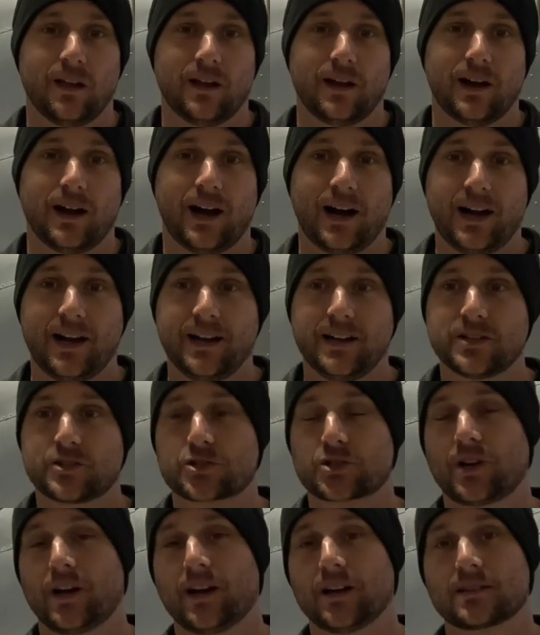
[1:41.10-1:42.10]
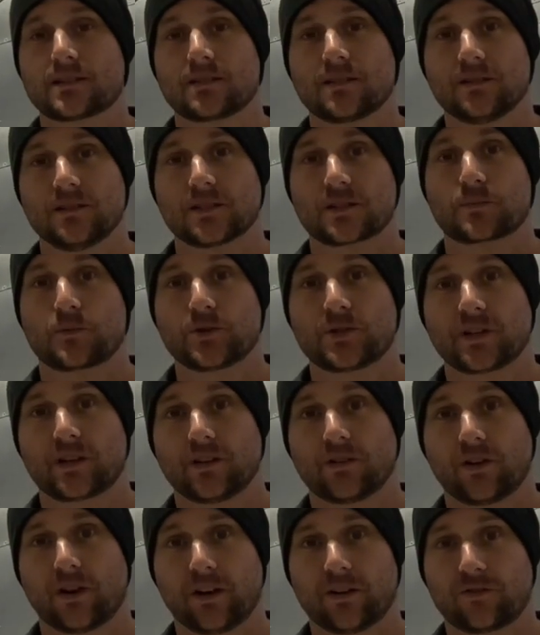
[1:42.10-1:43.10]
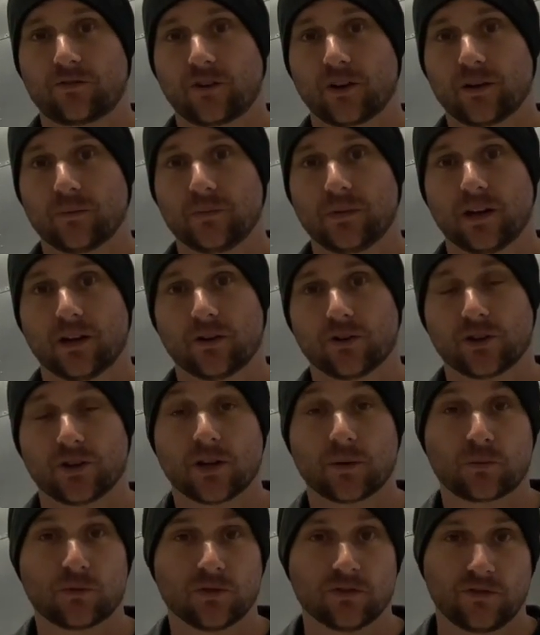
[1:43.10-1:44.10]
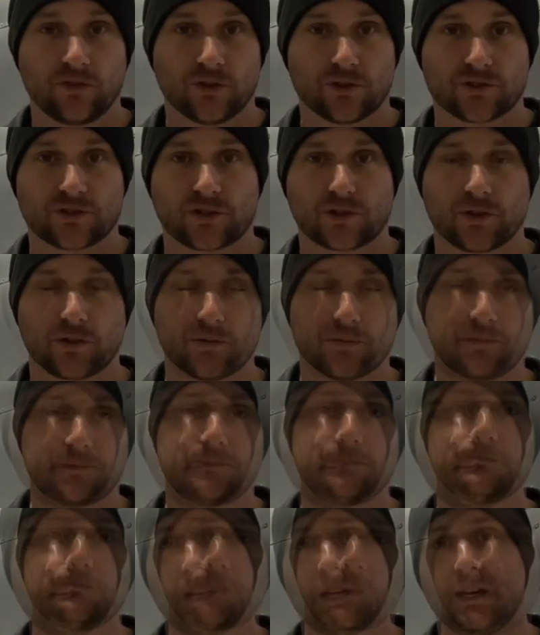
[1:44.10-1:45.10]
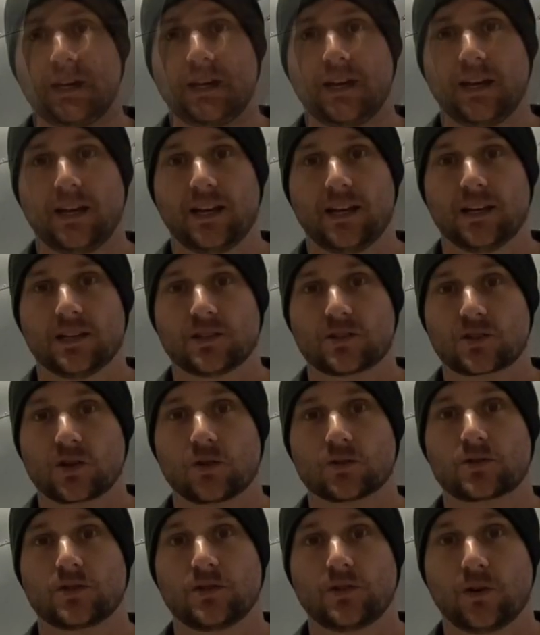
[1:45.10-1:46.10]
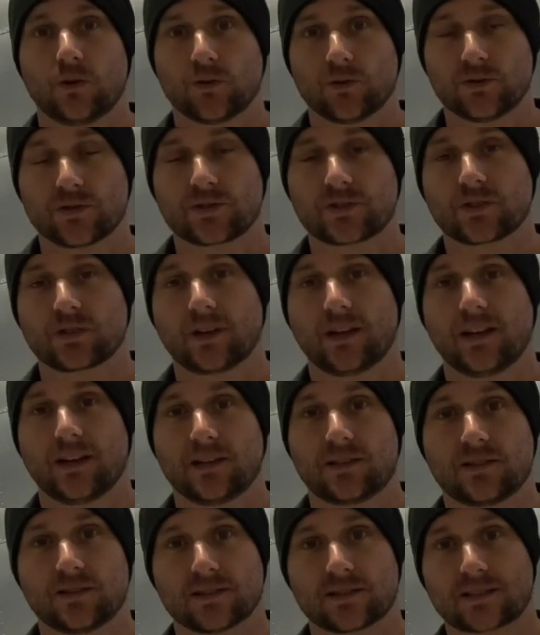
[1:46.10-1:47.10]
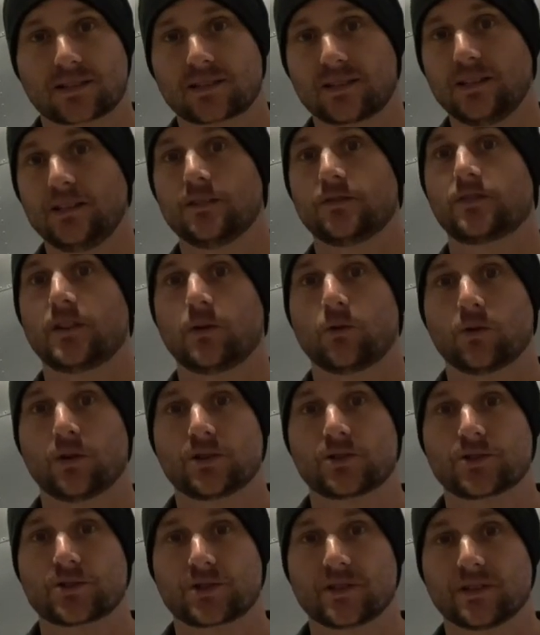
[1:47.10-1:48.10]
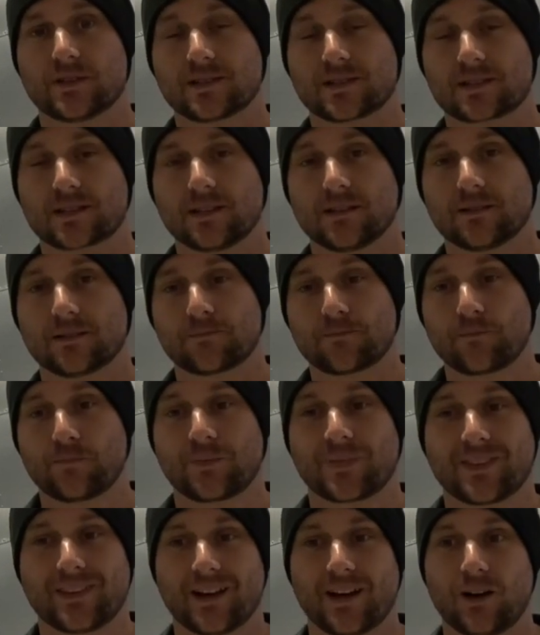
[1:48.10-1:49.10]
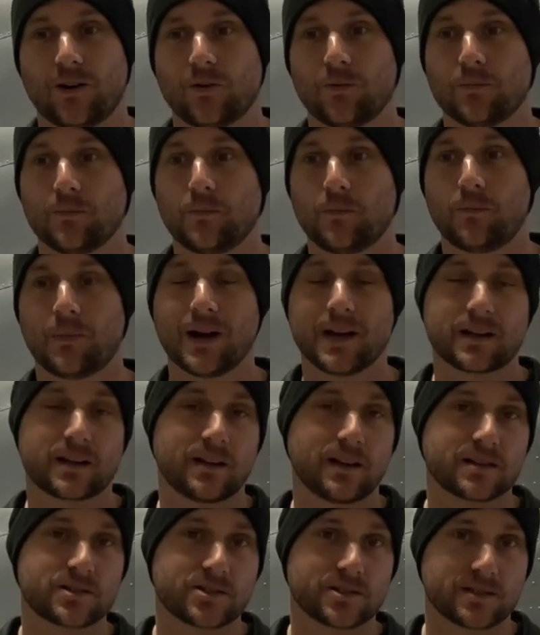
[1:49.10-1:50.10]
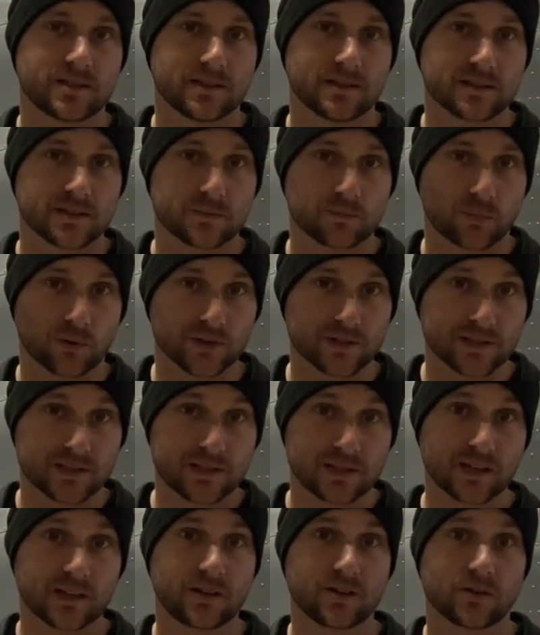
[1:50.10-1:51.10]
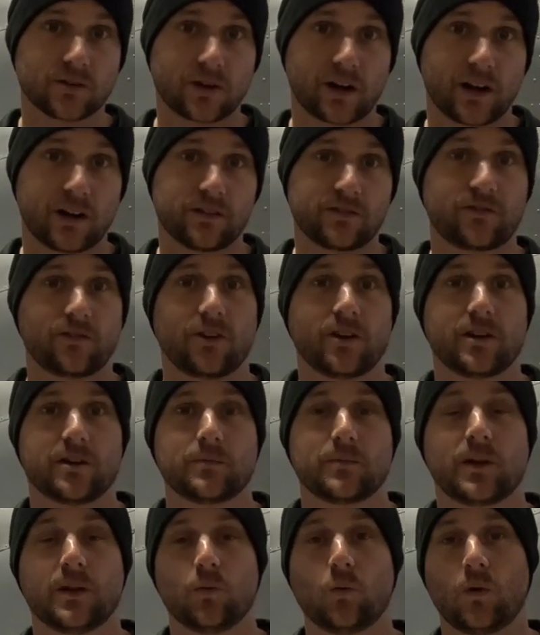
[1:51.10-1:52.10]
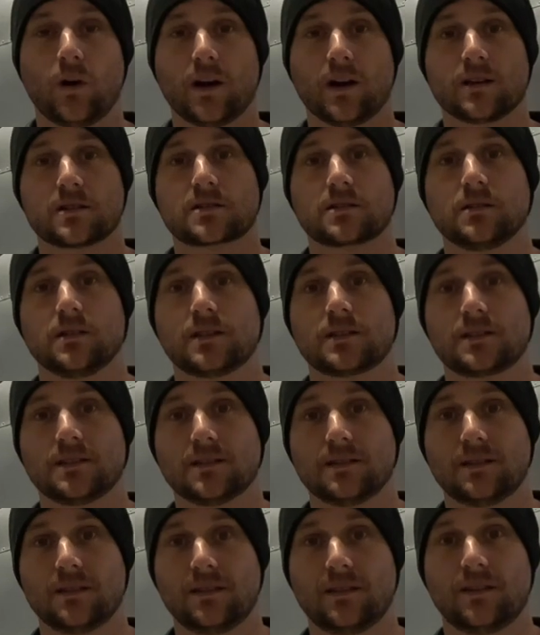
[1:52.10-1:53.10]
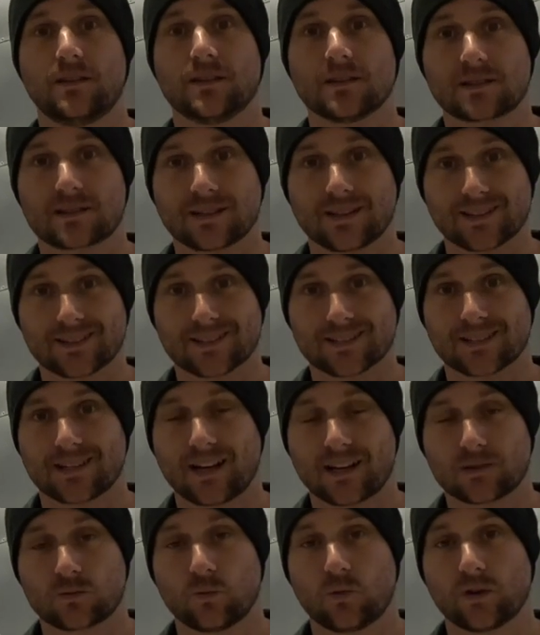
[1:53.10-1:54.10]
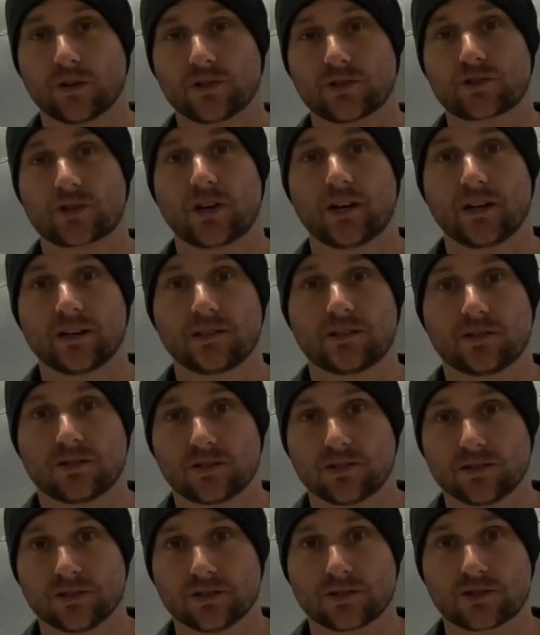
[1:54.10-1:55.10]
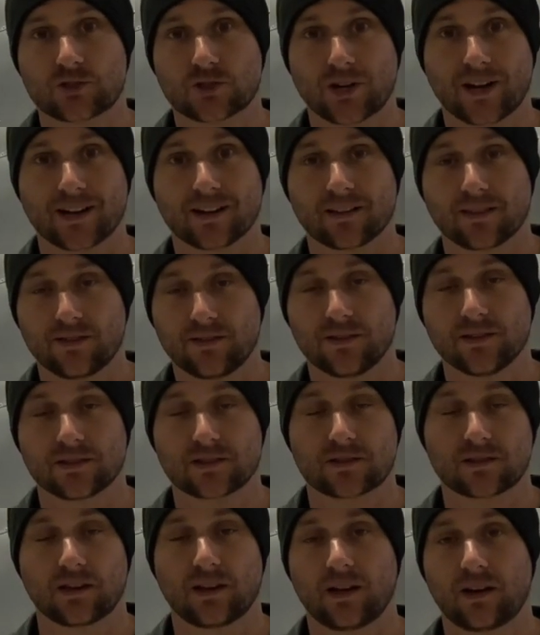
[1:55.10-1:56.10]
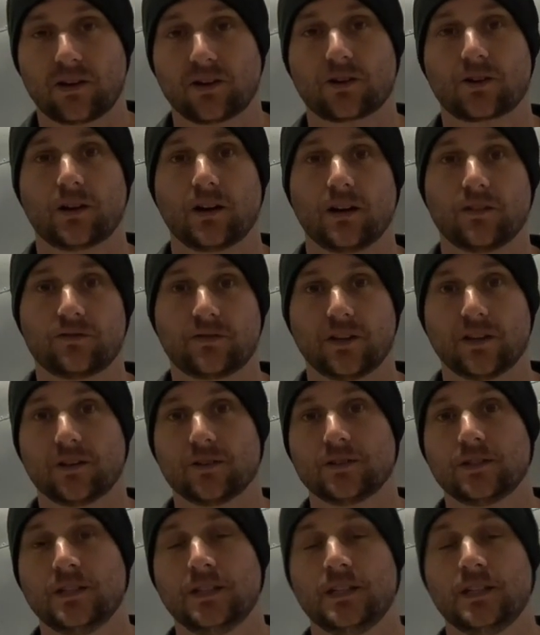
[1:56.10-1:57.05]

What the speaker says: I tracked this particular airframe down a number of years ago and talked to the owners to see if they were interested in selling. Now, my connection to this particular airframe and why I selected this exact one and tried to track this aircraft down